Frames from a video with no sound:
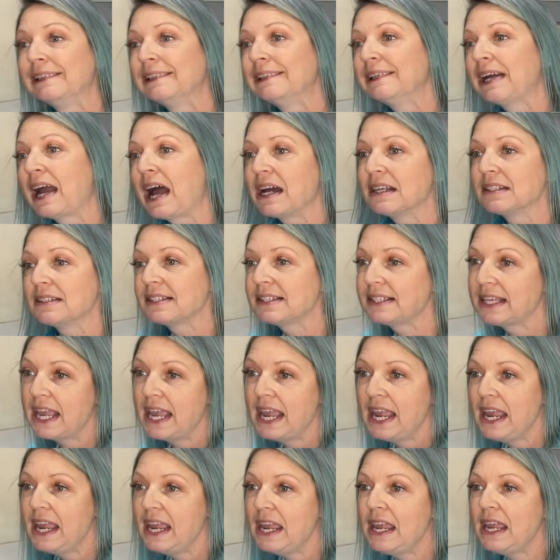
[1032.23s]
Can't
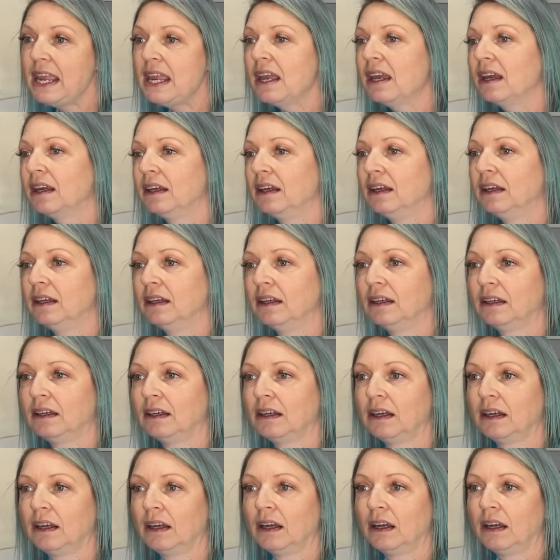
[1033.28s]
see. We'll
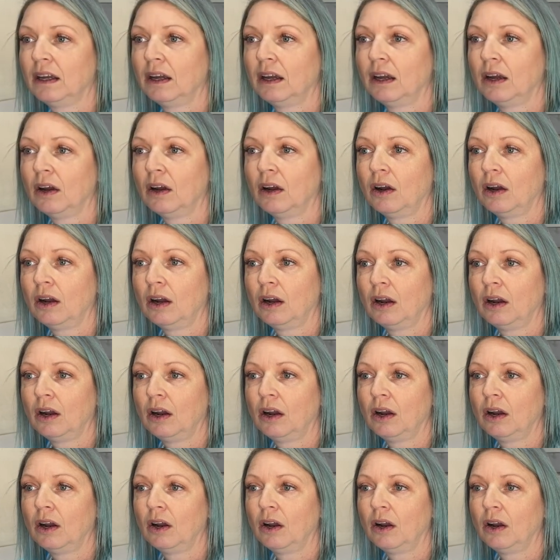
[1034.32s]
make sure to put the
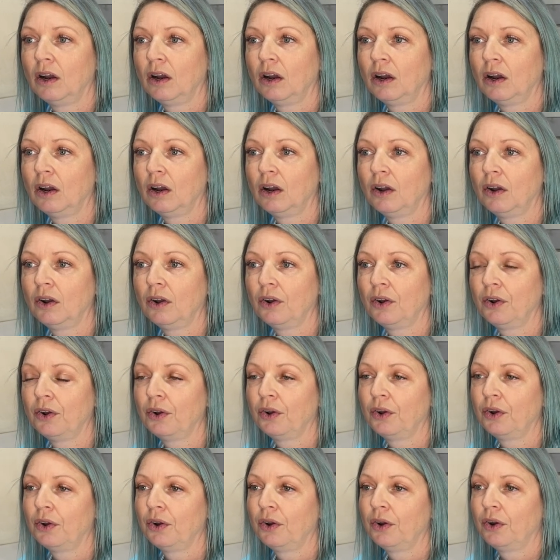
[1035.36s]
formula on the
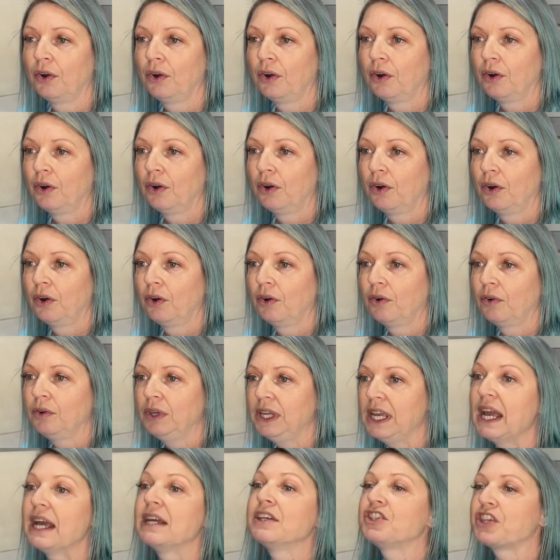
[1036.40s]
page. We'll write down.
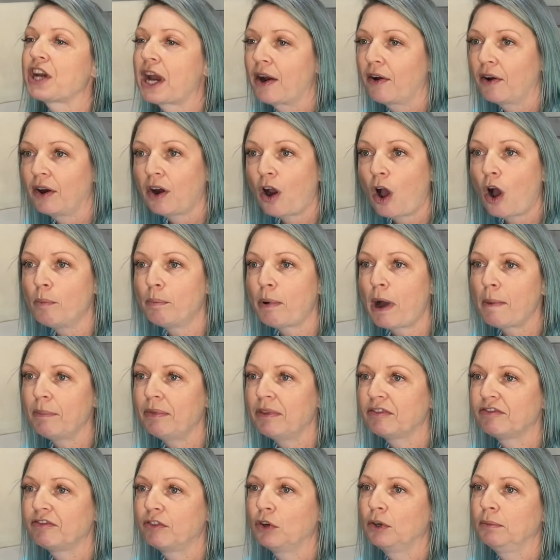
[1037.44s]
Yeah, Sharon, I'll pop
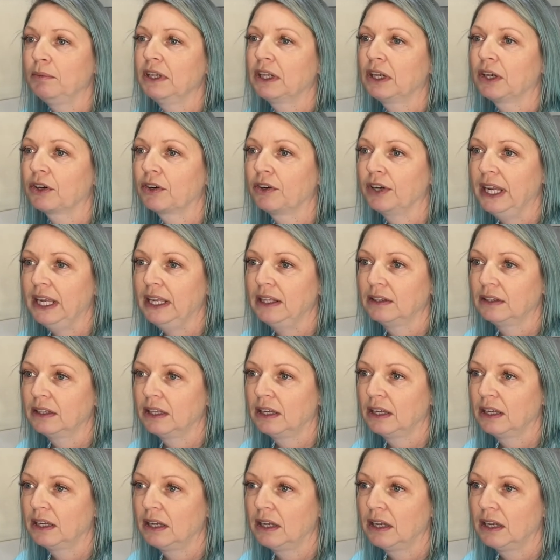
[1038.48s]
the formula in
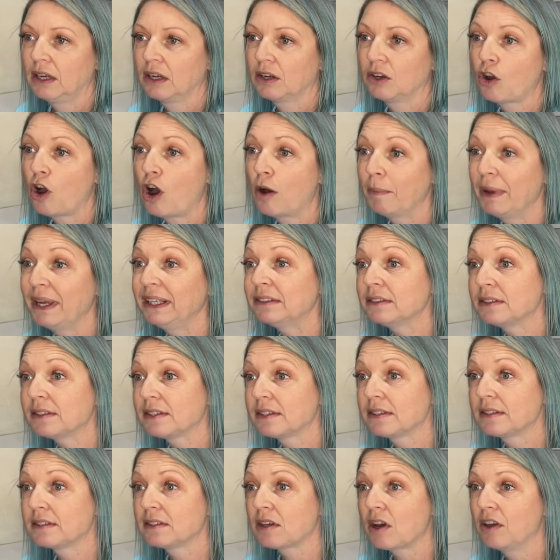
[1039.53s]
the comments
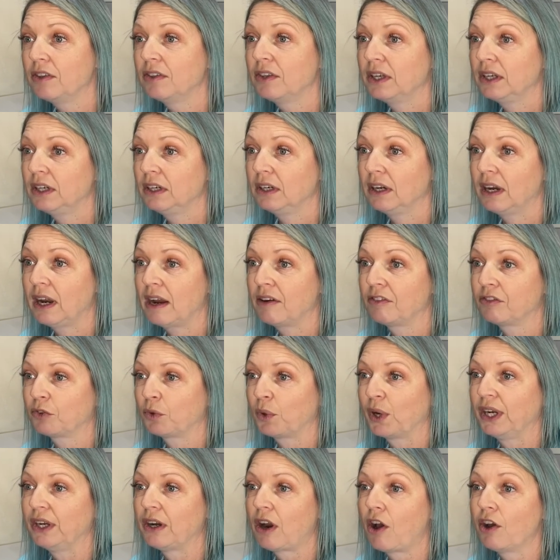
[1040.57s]
so that
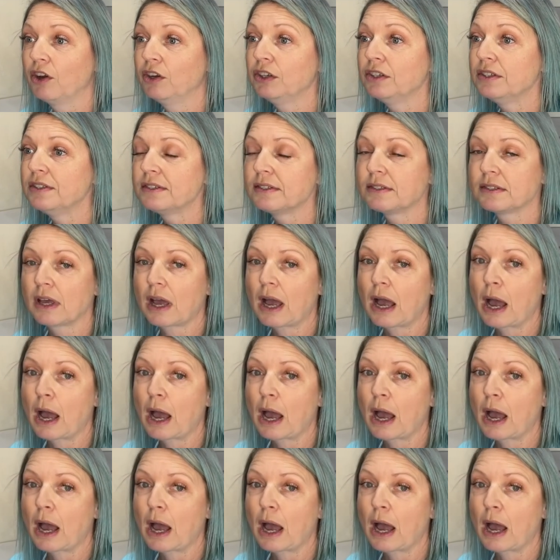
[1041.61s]
everyone knows.